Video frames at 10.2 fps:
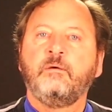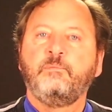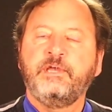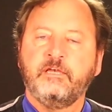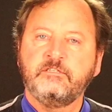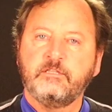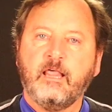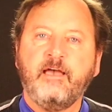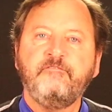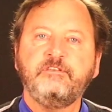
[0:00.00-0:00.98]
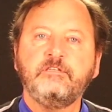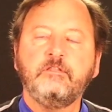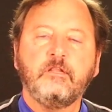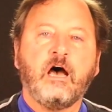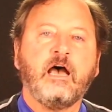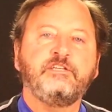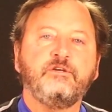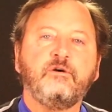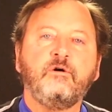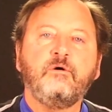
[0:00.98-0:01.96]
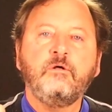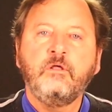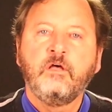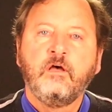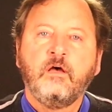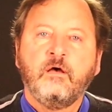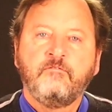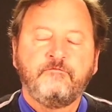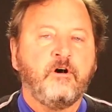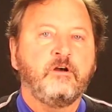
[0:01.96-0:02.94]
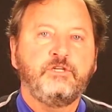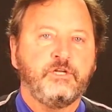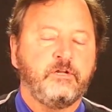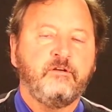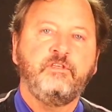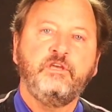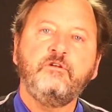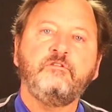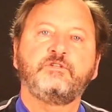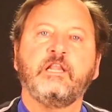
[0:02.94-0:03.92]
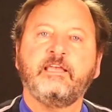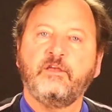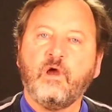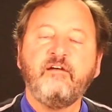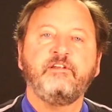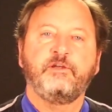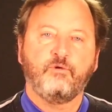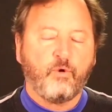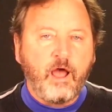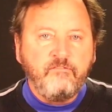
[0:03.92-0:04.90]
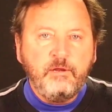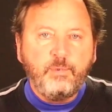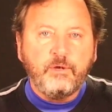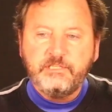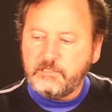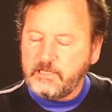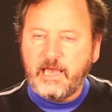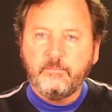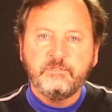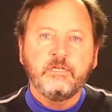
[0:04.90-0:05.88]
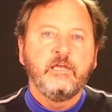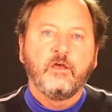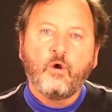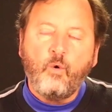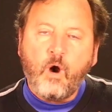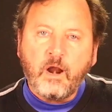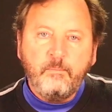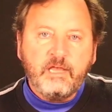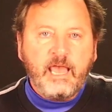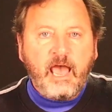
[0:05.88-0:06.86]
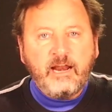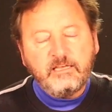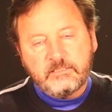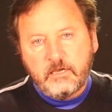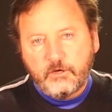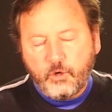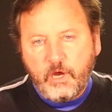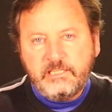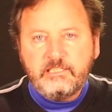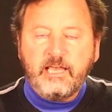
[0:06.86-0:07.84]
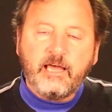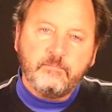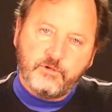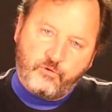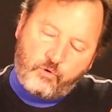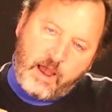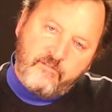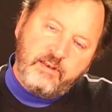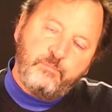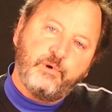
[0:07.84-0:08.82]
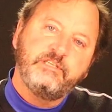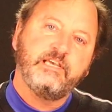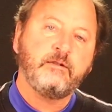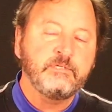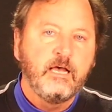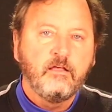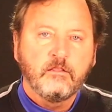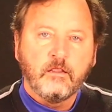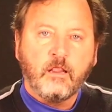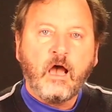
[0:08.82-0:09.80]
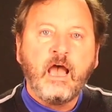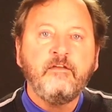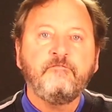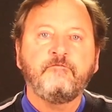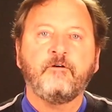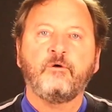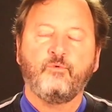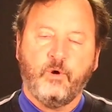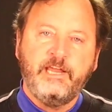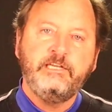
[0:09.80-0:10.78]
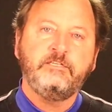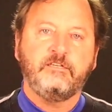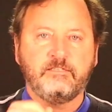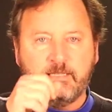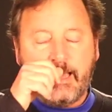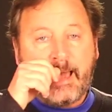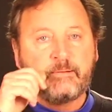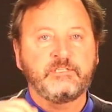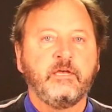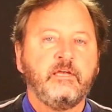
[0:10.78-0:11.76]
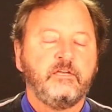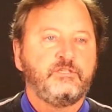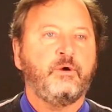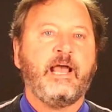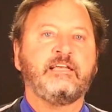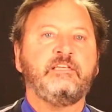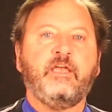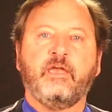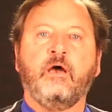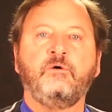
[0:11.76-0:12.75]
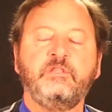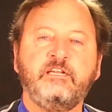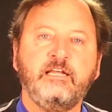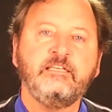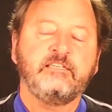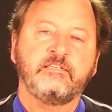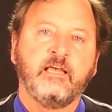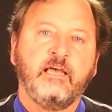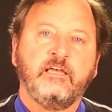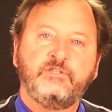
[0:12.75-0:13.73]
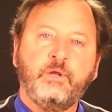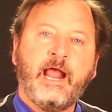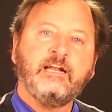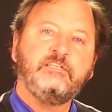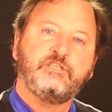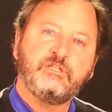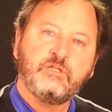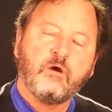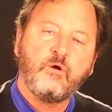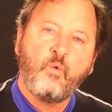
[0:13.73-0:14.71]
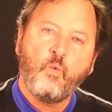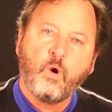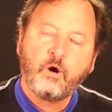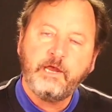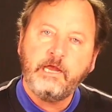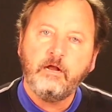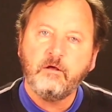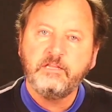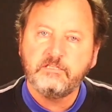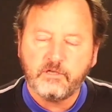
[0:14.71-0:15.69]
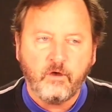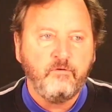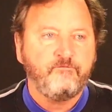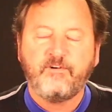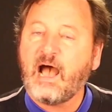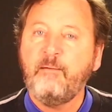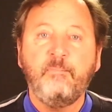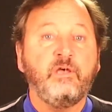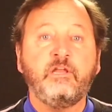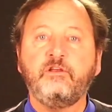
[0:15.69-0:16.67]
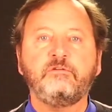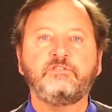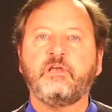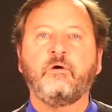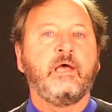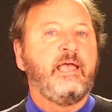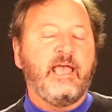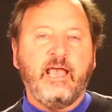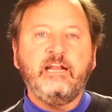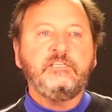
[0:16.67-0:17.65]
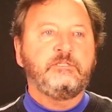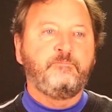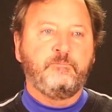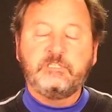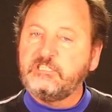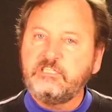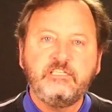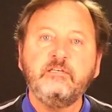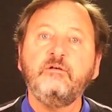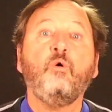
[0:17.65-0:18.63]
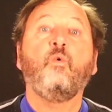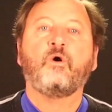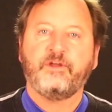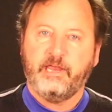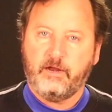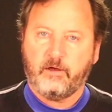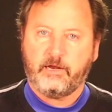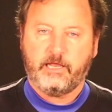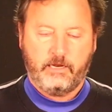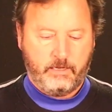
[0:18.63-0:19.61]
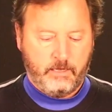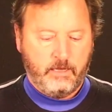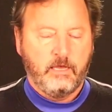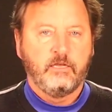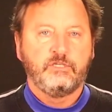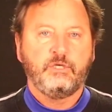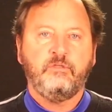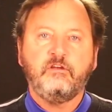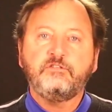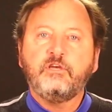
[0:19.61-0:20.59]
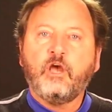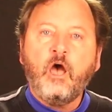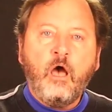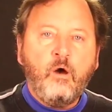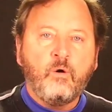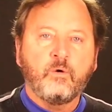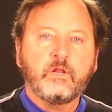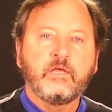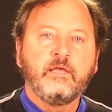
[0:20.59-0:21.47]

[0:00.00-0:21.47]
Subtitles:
Because life is a logical function of the universe, like gravity. Gravity brings the atoms. Quantum mechanics creates the atoms. Gravity brings the atoms. Life arranges the atoms. So it has a code that does this. So it had to start working on this code 5 billion years ago, and it's still working on it. So there's a code